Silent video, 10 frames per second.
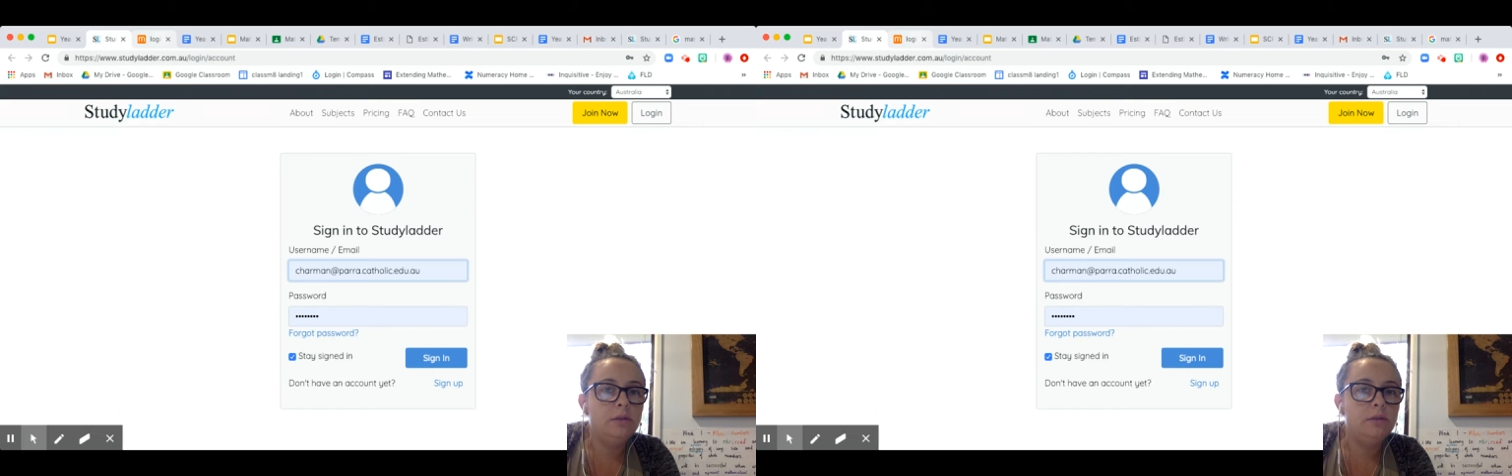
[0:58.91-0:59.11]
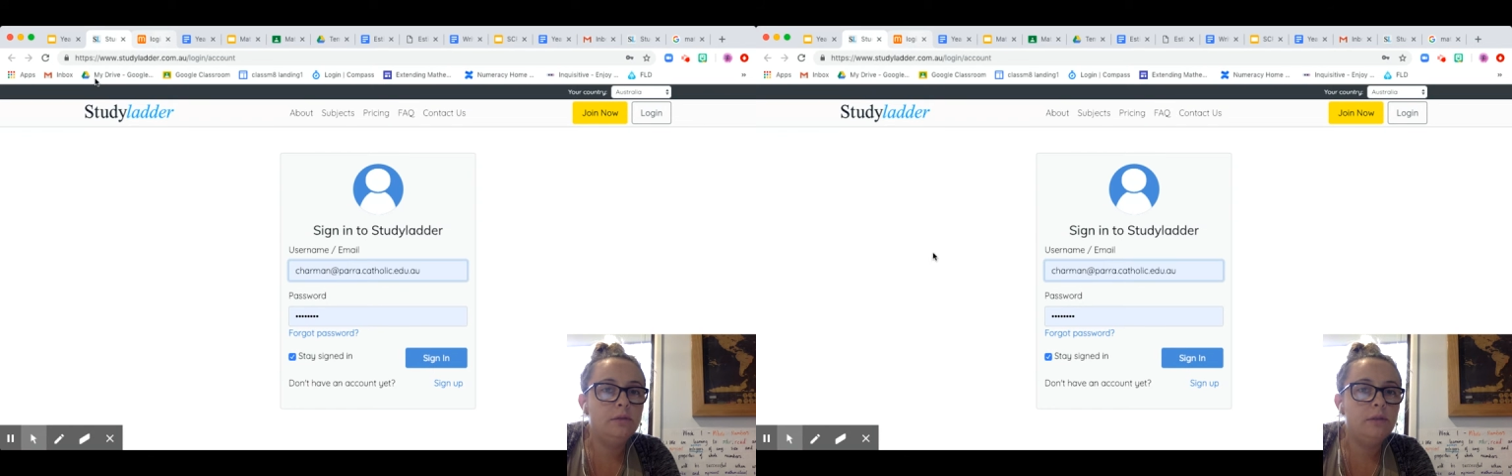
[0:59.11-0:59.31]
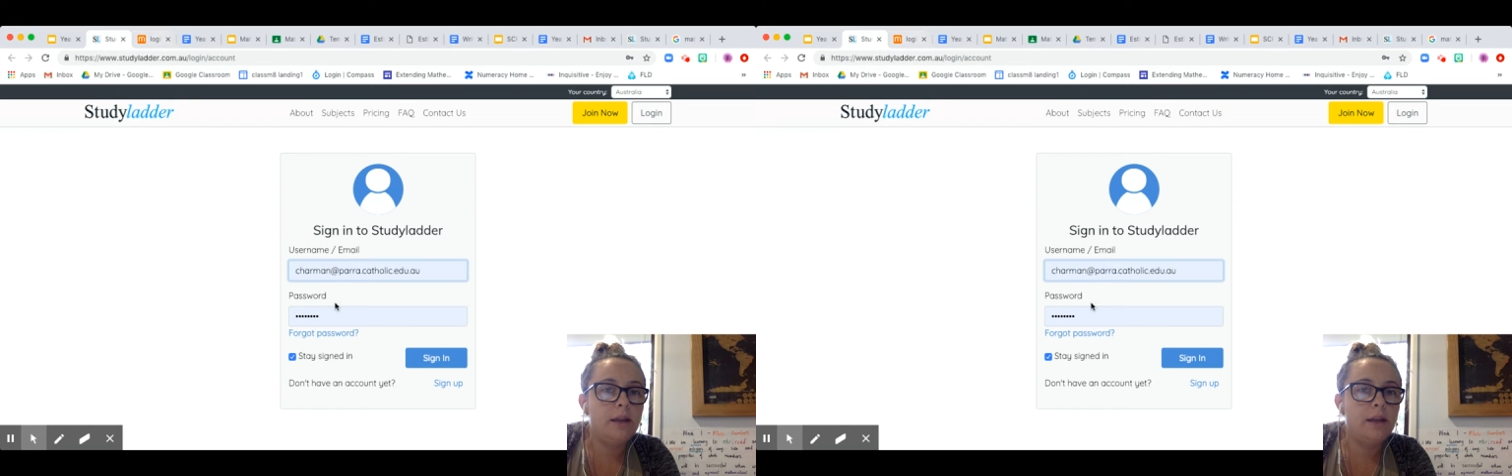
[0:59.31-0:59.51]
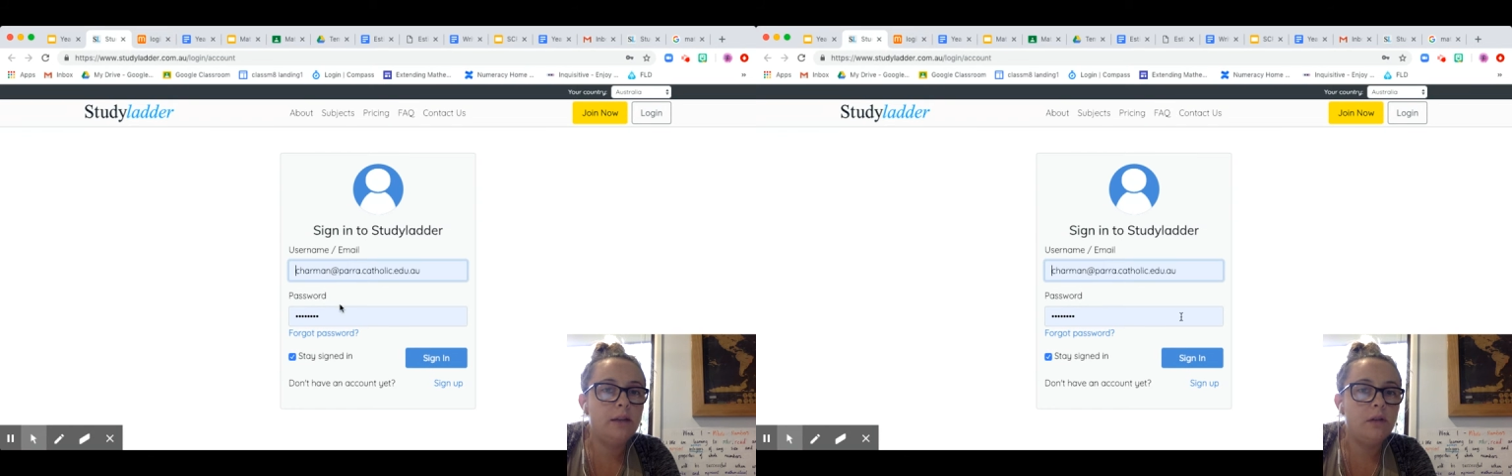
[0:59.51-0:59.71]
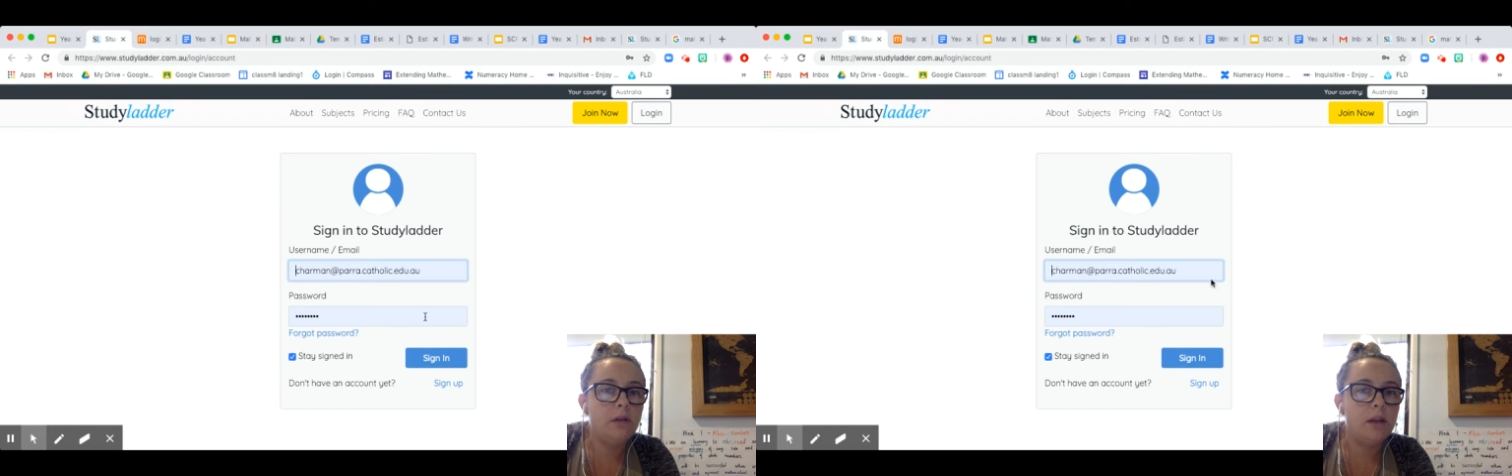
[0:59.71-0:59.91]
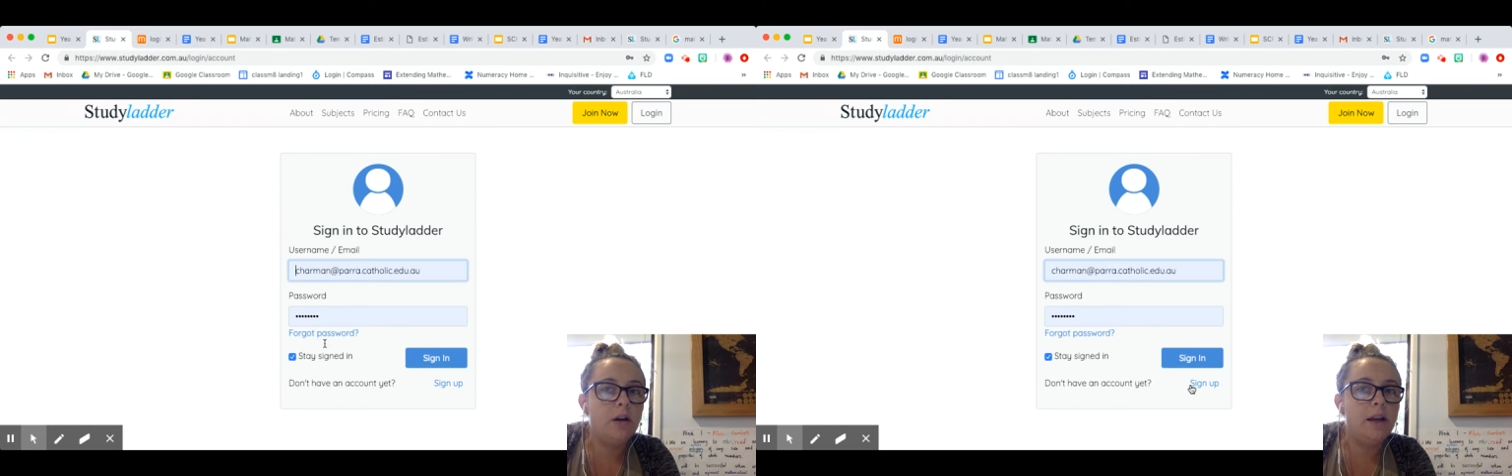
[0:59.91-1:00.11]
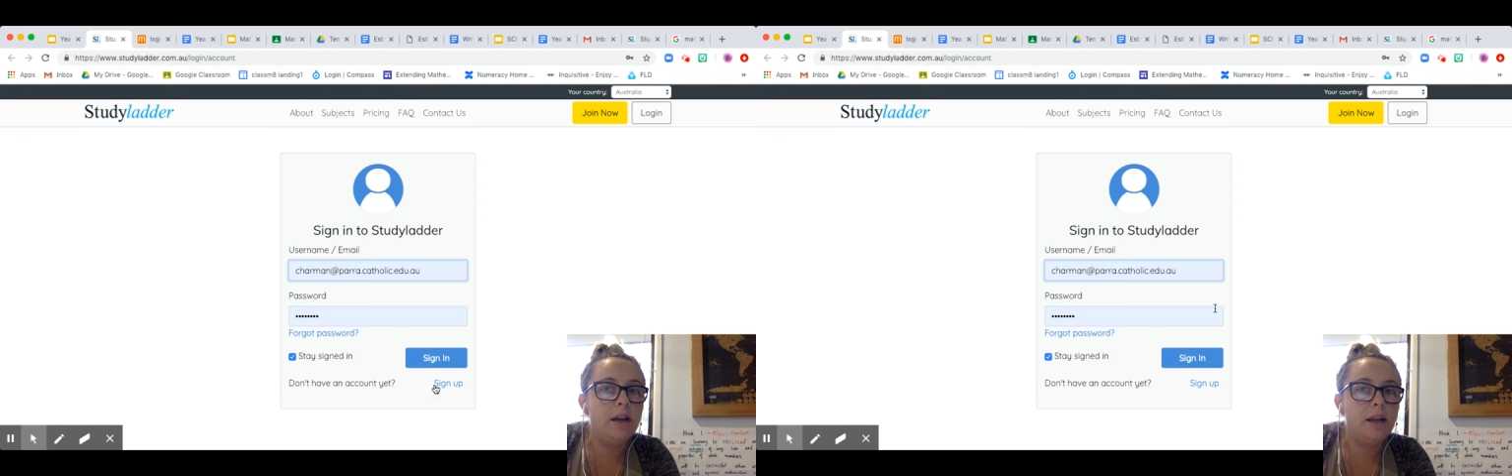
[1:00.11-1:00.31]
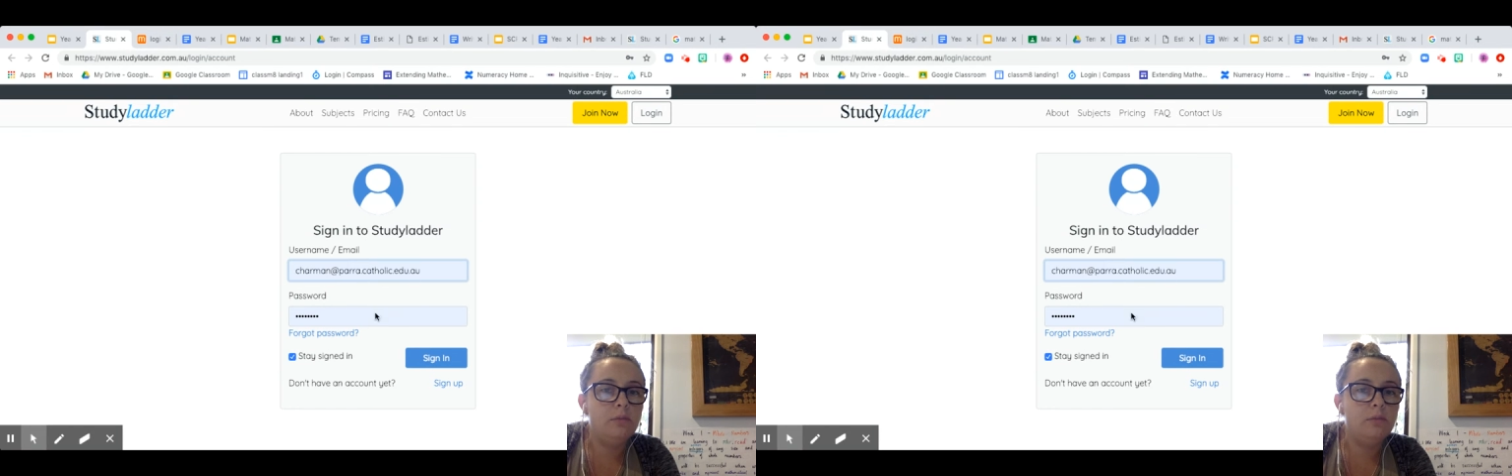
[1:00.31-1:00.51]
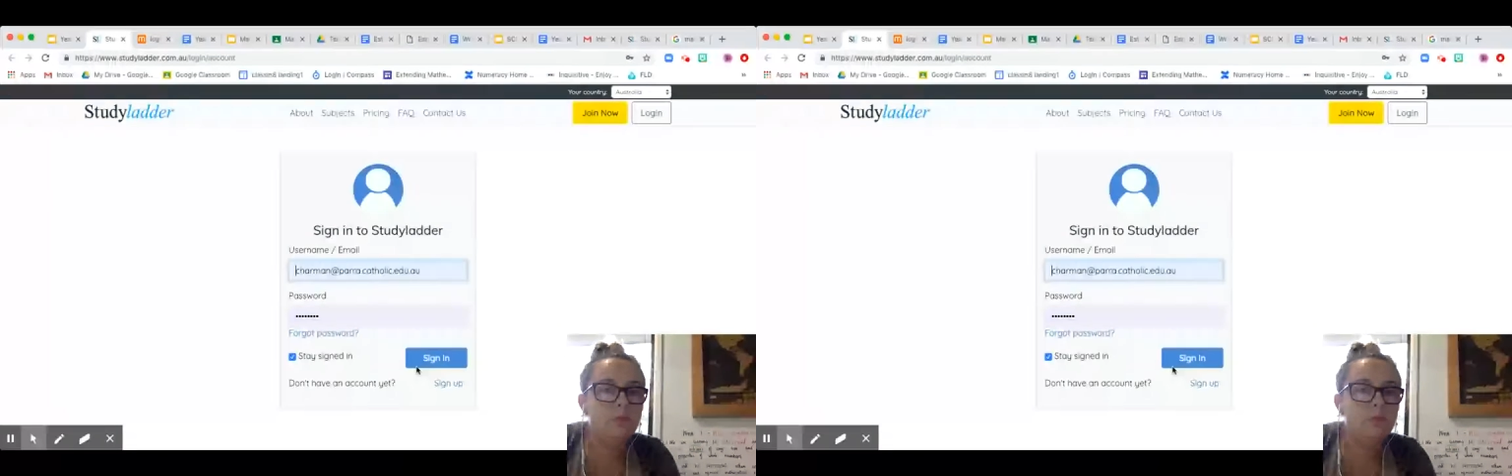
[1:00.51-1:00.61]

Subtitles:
and I sign in